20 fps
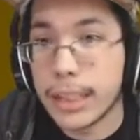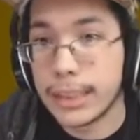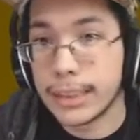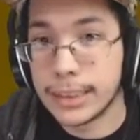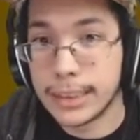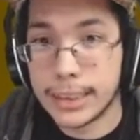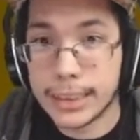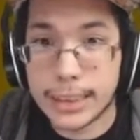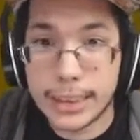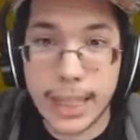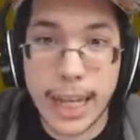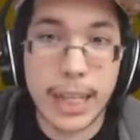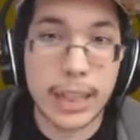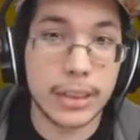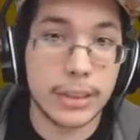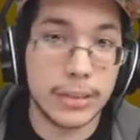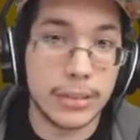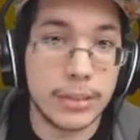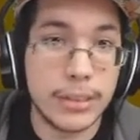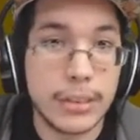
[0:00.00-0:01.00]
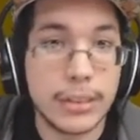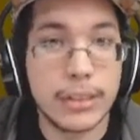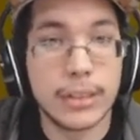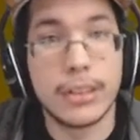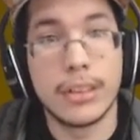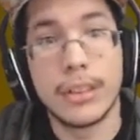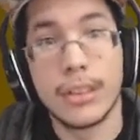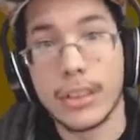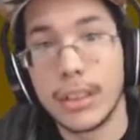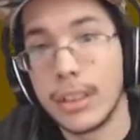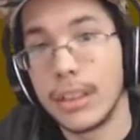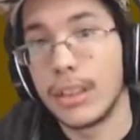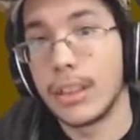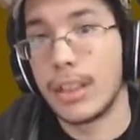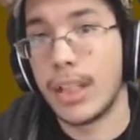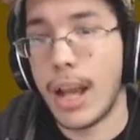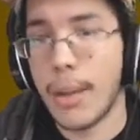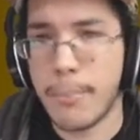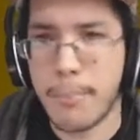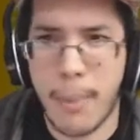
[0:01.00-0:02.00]
Zigzagoon.
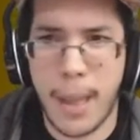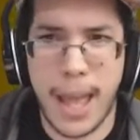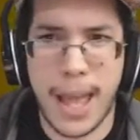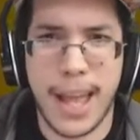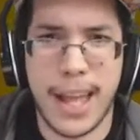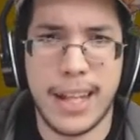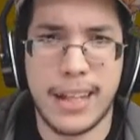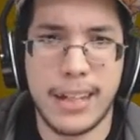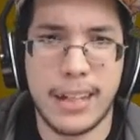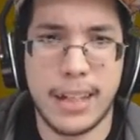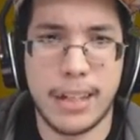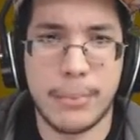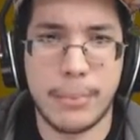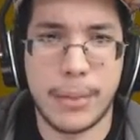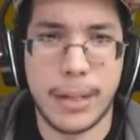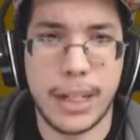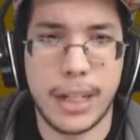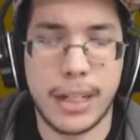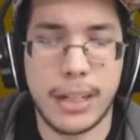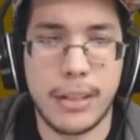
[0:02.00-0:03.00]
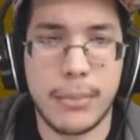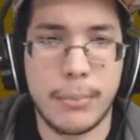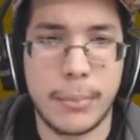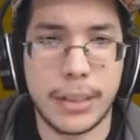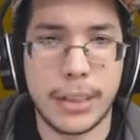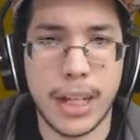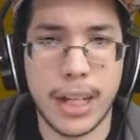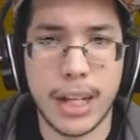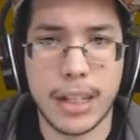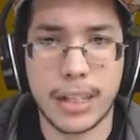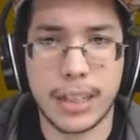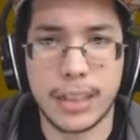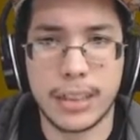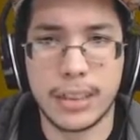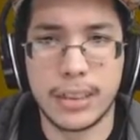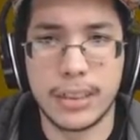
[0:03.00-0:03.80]
Not bad. Not bad. Madonna.